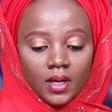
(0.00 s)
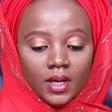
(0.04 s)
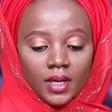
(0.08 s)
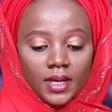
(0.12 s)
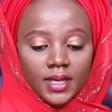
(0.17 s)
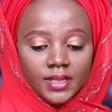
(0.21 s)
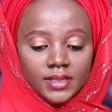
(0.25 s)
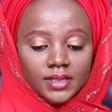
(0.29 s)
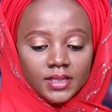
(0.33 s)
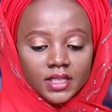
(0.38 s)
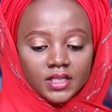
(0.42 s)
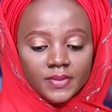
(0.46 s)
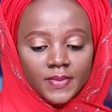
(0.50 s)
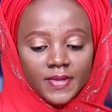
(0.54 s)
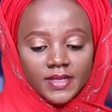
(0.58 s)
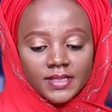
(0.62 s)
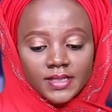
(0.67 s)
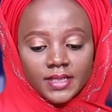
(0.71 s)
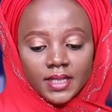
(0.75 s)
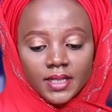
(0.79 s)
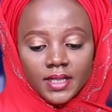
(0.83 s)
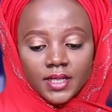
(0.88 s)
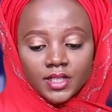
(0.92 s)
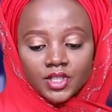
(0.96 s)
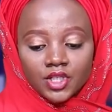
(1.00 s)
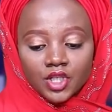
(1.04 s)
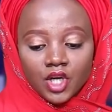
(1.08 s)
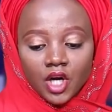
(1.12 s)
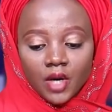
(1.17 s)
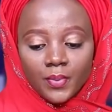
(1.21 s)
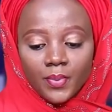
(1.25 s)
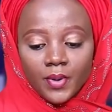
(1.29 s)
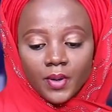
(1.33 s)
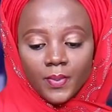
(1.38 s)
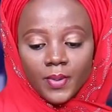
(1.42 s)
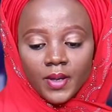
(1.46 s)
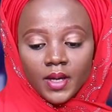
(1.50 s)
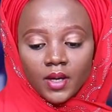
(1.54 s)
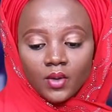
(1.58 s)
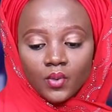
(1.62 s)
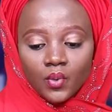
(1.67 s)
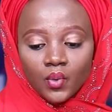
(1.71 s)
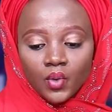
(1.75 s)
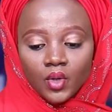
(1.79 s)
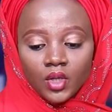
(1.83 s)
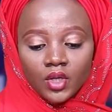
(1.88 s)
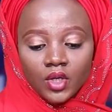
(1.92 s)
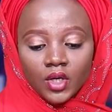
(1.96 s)
A statement said the general
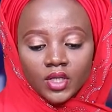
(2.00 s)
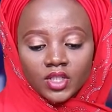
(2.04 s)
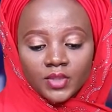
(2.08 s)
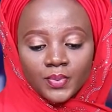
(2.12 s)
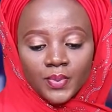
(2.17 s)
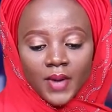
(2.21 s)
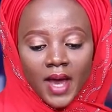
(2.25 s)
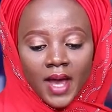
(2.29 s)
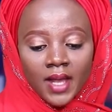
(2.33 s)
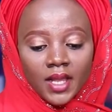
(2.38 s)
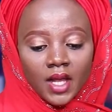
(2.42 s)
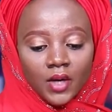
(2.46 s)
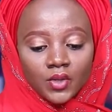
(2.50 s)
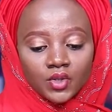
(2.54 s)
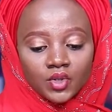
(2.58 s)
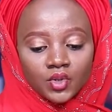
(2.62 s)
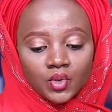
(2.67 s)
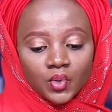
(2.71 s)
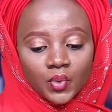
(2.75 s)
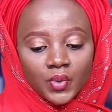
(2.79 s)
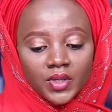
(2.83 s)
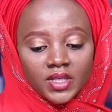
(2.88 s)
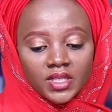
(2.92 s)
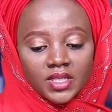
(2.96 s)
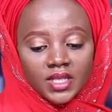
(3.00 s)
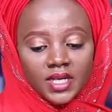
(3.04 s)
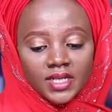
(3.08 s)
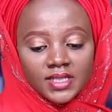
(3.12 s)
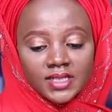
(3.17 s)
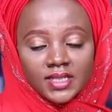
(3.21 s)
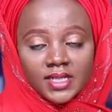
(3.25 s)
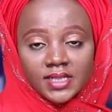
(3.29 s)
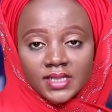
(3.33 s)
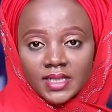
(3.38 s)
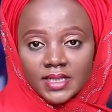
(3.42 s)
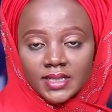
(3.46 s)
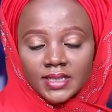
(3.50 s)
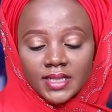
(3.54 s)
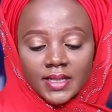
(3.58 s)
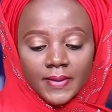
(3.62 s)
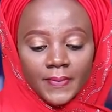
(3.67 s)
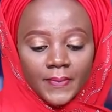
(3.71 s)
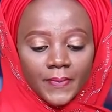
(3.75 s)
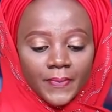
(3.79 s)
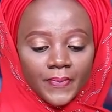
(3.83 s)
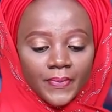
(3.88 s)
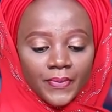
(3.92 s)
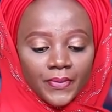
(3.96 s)
public will not be allowed to witness the sitting.
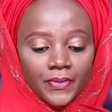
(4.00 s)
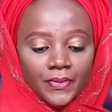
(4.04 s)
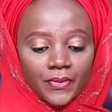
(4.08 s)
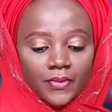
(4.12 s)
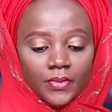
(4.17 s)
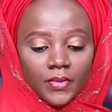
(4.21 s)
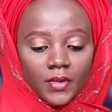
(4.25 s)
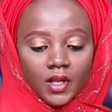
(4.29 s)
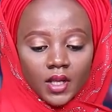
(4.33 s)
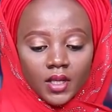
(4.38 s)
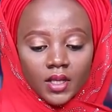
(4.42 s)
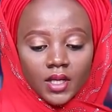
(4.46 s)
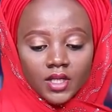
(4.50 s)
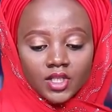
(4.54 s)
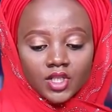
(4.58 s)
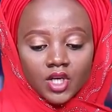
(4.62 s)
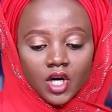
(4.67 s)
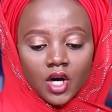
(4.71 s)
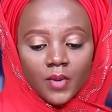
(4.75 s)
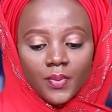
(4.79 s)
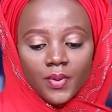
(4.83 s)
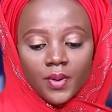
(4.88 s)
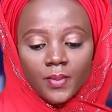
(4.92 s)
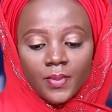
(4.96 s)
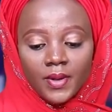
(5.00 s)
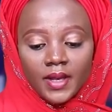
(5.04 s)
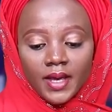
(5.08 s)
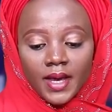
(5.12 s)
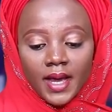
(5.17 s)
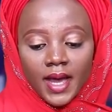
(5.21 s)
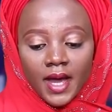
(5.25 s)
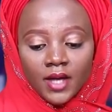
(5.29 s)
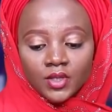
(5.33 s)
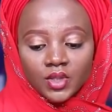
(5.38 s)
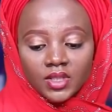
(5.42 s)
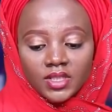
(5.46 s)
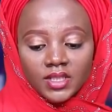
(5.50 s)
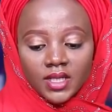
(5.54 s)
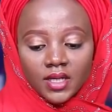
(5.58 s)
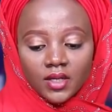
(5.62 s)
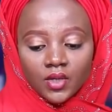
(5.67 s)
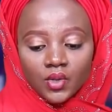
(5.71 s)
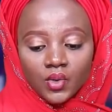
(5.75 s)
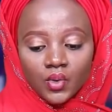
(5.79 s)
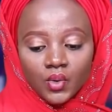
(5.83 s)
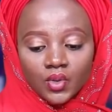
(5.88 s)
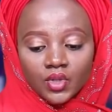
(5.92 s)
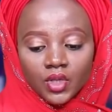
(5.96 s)
The general public are to
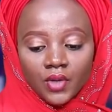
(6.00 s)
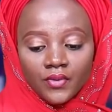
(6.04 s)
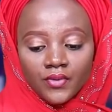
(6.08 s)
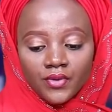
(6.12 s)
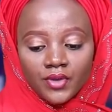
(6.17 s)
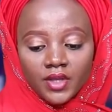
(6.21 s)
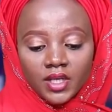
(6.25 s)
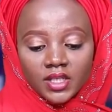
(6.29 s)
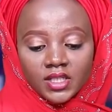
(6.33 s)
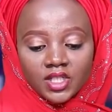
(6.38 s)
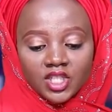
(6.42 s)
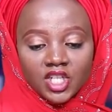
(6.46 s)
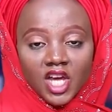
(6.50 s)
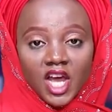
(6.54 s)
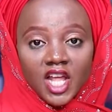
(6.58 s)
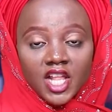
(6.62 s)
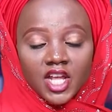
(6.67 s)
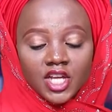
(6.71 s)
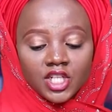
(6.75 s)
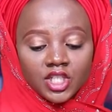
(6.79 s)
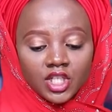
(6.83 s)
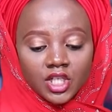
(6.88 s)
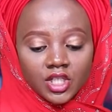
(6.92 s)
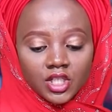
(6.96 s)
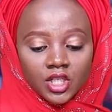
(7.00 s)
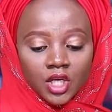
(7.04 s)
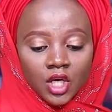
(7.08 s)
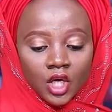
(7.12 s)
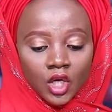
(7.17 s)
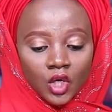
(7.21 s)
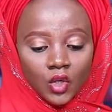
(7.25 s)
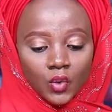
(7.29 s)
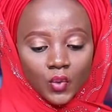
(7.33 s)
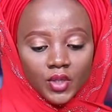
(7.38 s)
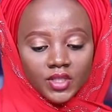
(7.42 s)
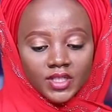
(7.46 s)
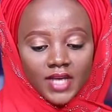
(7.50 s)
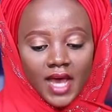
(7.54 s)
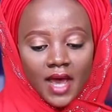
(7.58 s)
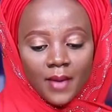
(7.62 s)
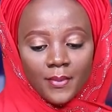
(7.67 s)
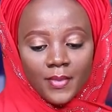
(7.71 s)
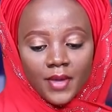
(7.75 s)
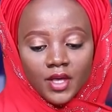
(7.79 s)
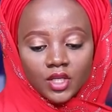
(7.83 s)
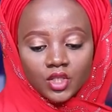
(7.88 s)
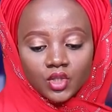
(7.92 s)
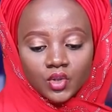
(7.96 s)
take note of these challenges, which are
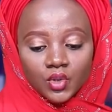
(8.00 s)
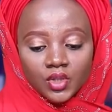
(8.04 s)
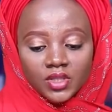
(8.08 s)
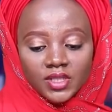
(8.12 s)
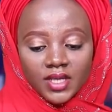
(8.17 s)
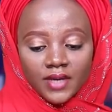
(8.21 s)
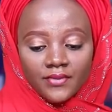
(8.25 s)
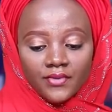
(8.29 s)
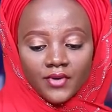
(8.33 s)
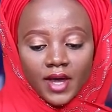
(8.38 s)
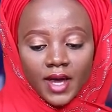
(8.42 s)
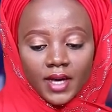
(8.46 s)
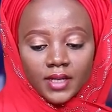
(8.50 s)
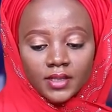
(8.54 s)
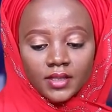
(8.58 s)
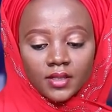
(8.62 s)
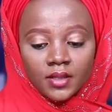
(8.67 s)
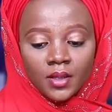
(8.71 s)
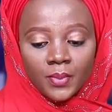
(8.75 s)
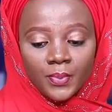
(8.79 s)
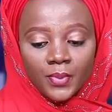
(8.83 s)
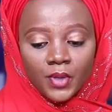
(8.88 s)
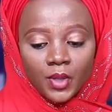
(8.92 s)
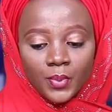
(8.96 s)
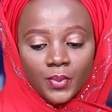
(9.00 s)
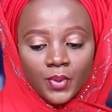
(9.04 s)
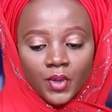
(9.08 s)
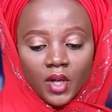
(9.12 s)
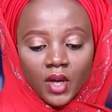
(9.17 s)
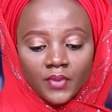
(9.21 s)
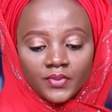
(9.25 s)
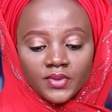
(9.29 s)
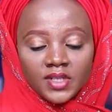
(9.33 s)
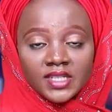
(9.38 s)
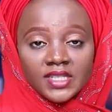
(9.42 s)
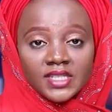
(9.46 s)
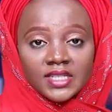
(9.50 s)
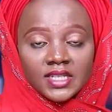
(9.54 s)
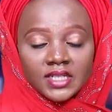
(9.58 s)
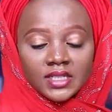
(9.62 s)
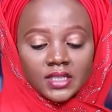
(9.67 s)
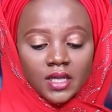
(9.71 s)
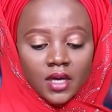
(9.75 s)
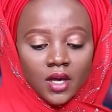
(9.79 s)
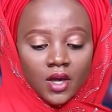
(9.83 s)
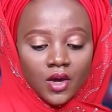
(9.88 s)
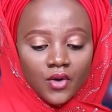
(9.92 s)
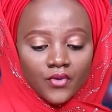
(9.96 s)
meant to safeguard the people of the
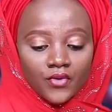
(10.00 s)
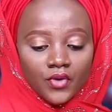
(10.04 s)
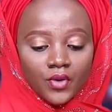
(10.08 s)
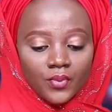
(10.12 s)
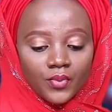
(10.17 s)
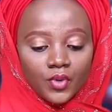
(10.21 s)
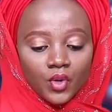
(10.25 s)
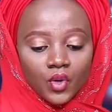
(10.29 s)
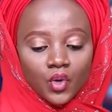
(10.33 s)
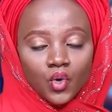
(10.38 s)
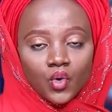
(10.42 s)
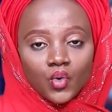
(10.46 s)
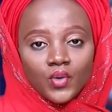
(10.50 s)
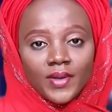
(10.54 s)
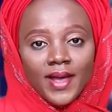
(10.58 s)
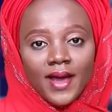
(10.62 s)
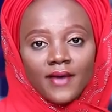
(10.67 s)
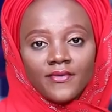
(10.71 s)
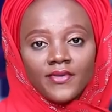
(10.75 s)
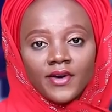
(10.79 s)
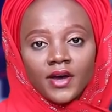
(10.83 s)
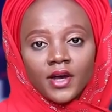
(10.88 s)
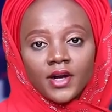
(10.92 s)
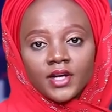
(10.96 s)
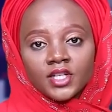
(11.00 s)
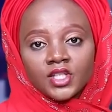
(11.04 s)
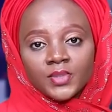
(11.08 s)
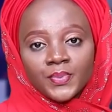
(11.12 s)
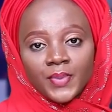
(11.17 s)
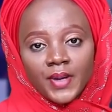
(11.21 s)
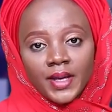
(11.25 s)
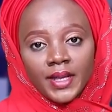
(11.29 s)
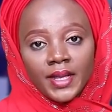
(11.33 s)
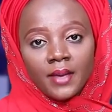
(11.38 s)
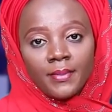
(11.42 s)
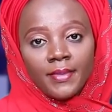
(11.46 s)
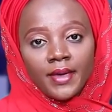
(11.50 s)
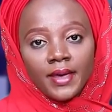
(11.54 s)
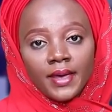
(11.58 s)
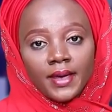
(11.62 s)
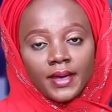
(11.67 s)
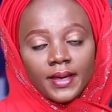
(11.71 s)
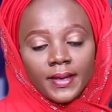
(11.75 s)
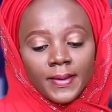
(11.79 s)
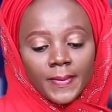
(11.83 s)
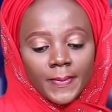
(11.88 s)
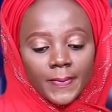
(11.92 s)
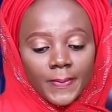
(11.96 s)
state from the coronavirus
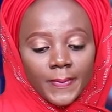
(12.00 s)
pandemic.